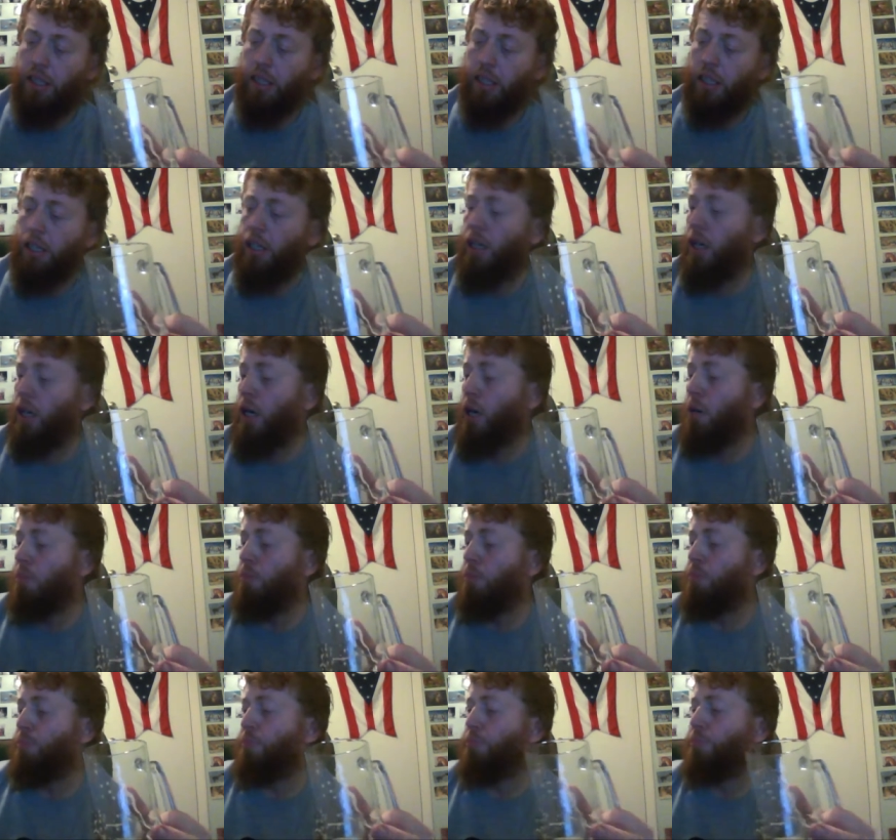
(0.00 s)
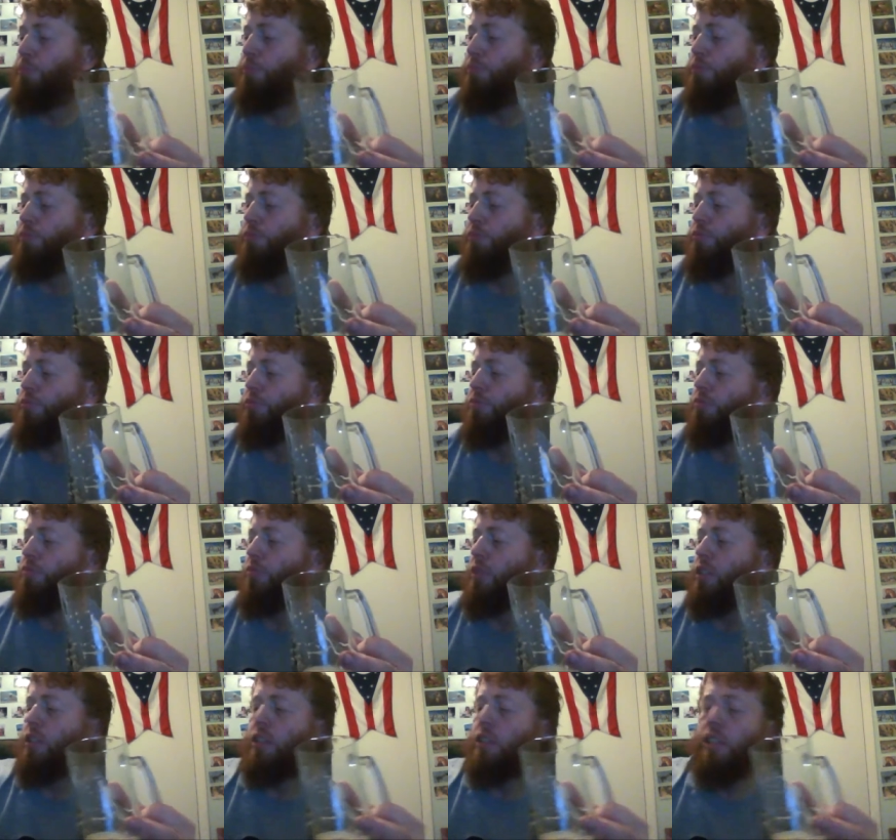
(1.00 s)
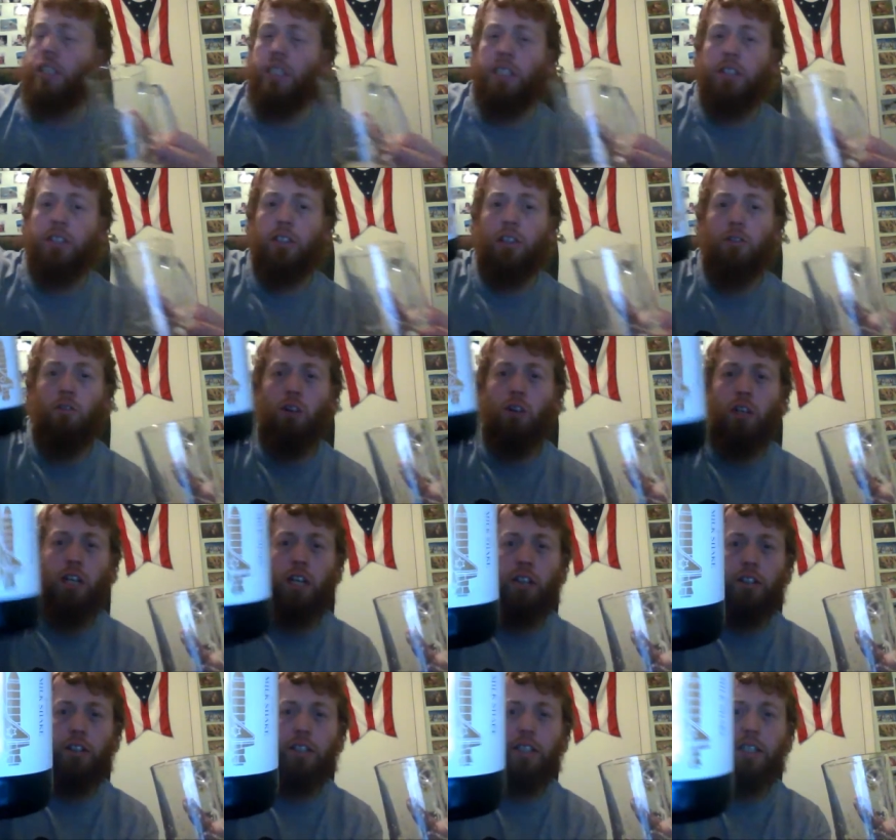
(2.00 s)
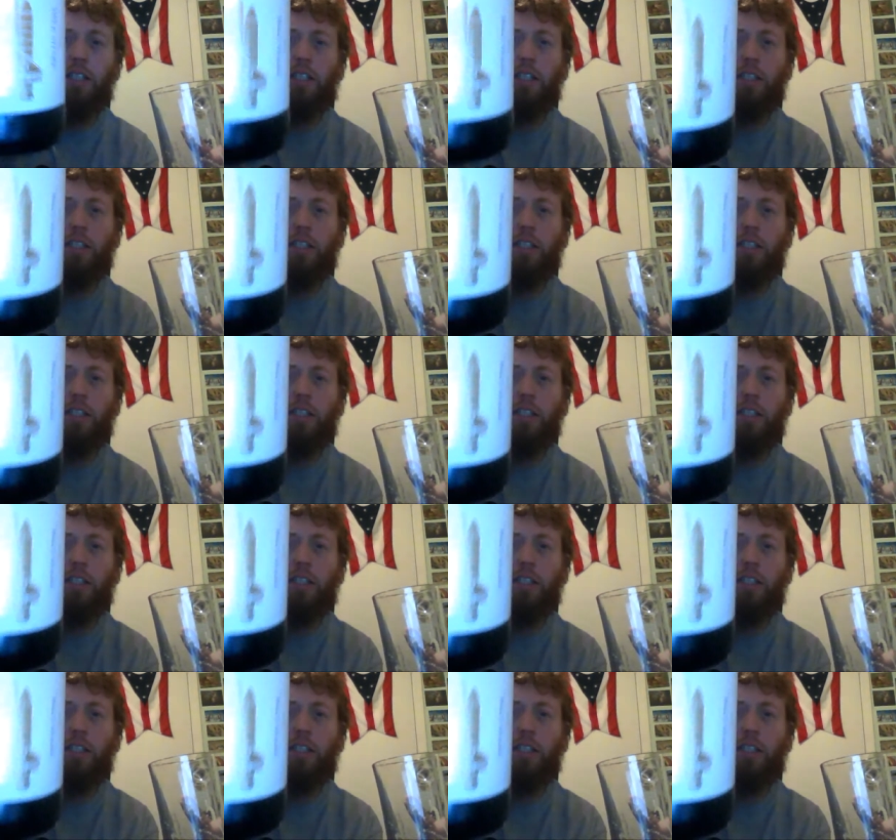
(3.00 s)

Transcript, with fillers: Um, yeah, it's got a rocket on there.